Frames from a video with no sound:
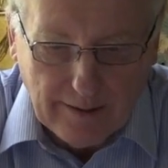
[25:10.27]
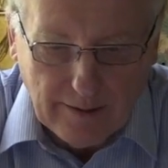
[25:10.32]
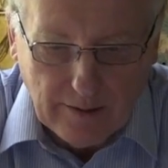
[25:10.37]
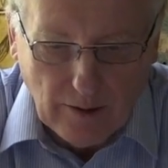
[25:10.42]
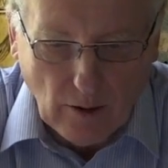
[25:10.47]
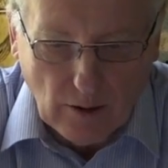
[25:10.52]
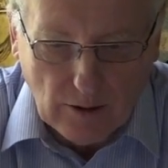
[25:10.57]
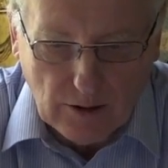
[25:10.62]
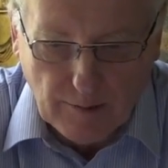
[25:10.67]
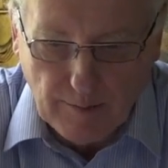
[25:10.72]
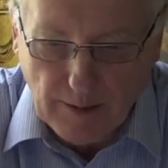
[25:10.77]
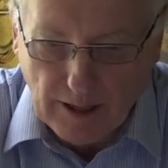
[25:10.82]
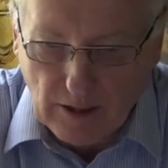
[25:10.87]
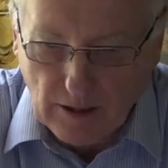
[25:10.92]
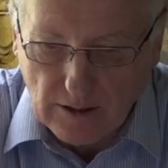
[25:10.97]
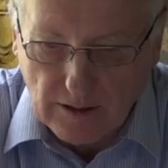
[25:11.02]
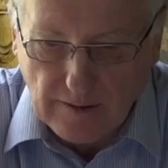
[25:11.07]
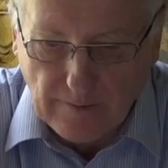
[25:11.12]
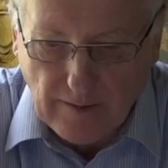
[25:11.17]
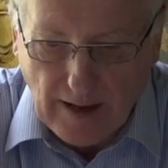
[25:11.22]
not
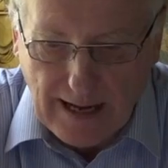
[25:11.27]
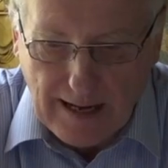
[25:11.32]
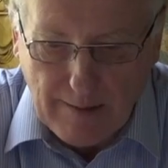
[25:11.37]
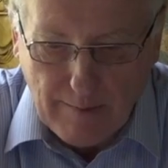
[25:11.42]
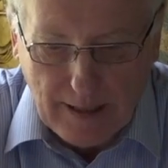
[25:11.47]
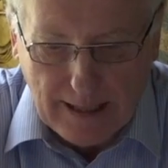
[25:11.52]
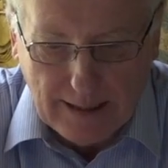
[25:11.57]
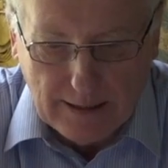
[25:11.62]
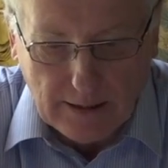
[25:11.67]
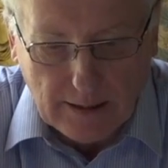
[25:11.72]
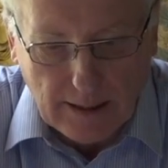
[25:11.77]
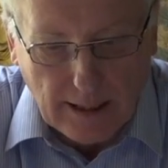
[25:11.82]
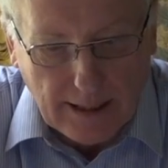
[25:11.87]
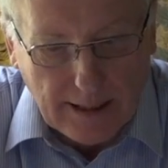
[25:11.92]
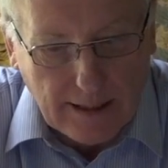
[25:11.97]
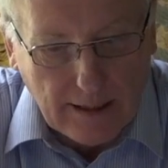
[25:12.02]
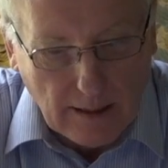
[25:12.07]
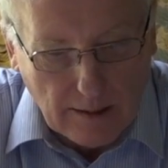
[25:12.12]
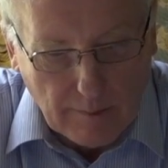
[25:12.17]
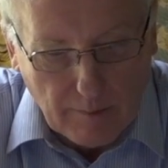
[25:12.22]
because of A, B,
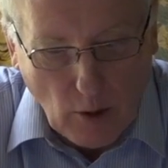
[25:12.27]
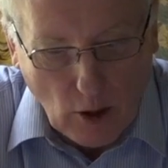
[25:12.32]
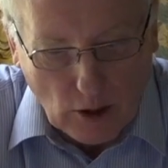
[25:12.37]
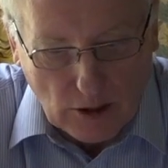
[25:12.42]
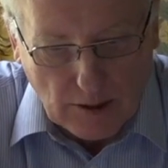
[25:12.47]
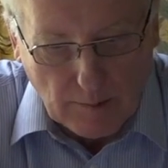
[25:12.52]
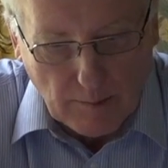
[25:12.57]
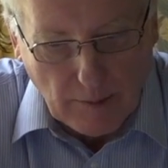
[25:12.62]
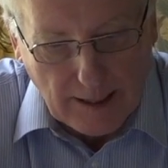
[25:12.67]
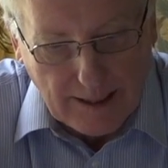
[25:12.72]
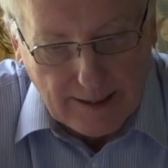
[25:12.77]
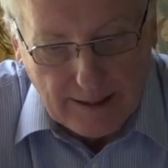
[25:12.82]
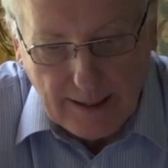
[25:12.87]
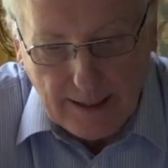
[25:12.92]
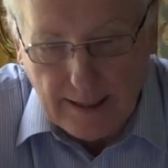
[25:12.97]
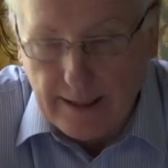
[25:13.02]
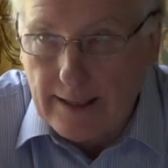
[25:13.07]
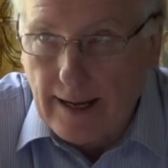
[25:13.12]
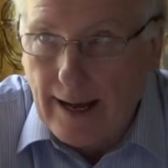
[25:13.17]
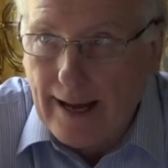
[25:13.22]
C, and possibly
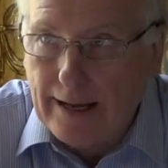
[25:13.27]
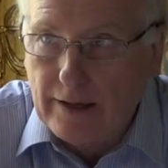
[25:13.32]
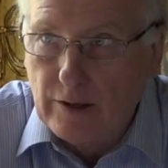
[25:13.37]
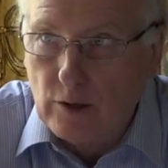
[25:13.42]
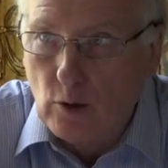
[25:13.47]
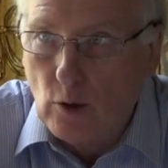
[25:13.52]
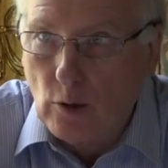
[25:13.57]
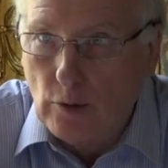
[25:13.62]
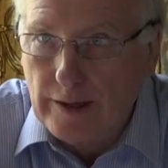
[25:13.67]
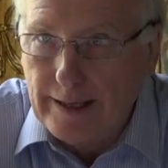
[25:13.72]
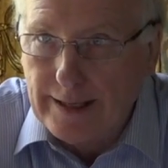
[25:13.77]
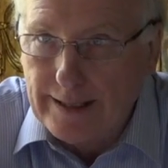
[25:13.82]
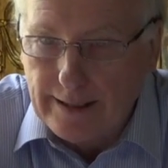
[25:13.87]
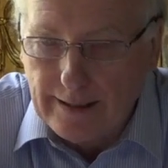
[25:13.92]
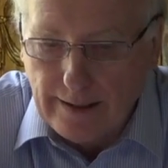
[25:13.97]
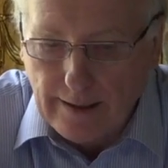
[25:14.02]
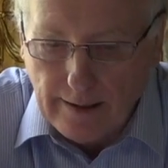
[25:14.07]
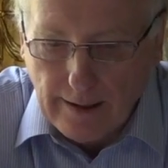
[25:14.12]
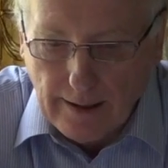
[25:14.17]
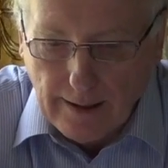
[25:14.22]
D and or E.